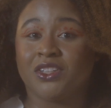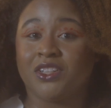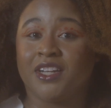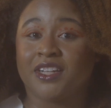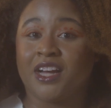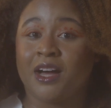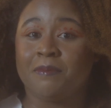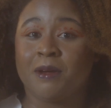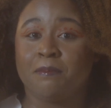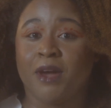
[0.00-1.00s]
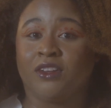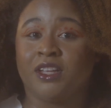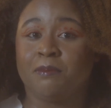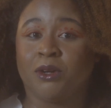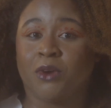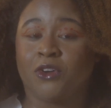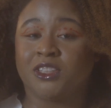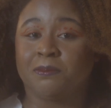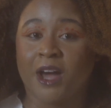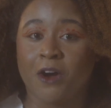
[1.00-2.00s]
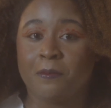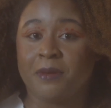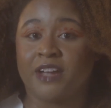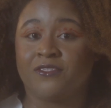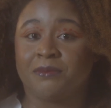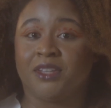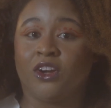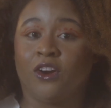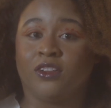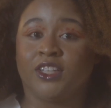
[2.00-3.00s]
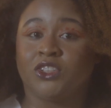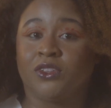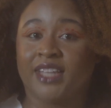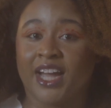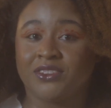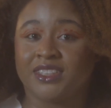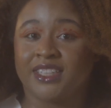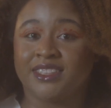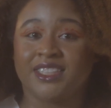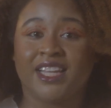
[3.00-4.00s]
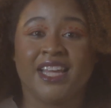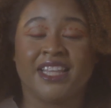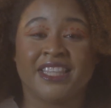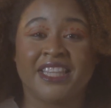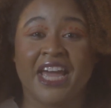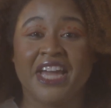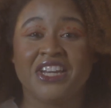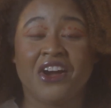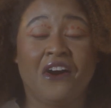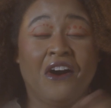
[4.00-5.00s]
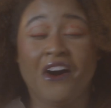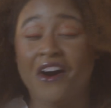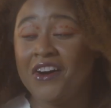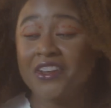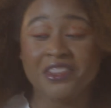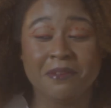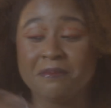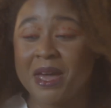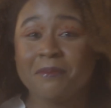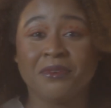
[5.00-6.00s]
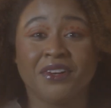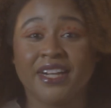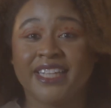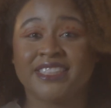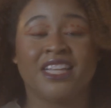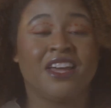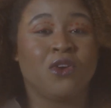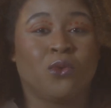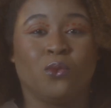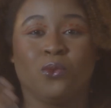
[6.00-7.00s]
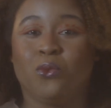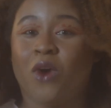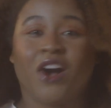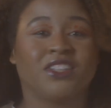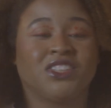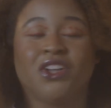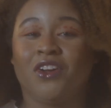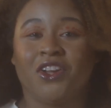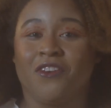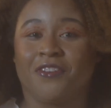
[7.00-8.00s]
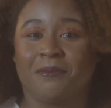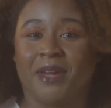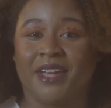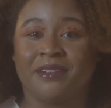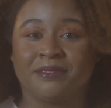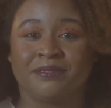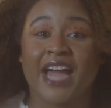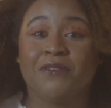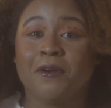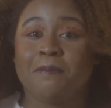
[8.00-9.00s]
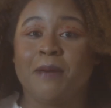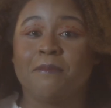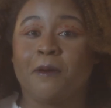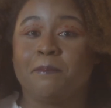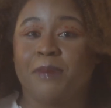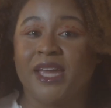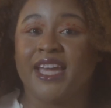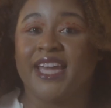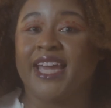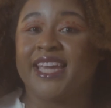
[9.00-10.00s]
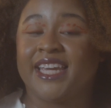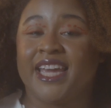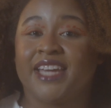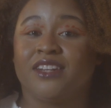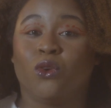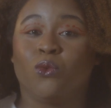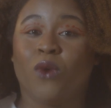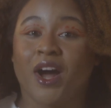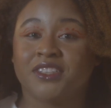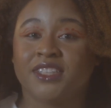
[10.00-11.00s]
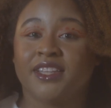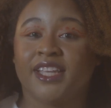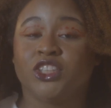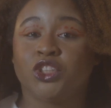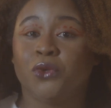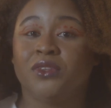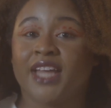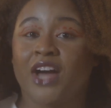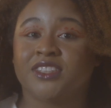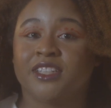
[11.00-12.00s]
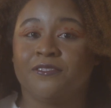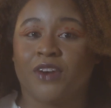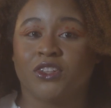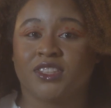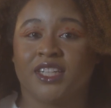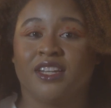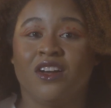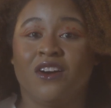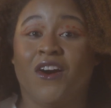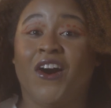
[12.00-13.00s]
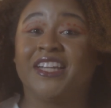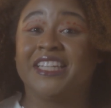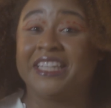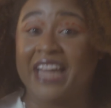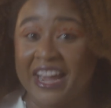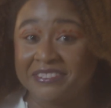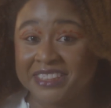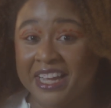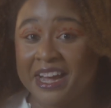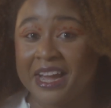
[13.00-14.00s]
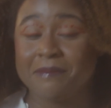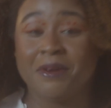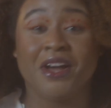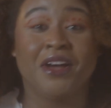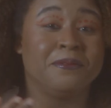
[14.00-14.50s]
to look up Marilyn Monroe's biopic from the early two thousands, then all the memories washed all over me. I remember being a kid watching the two thousand version on Lifetime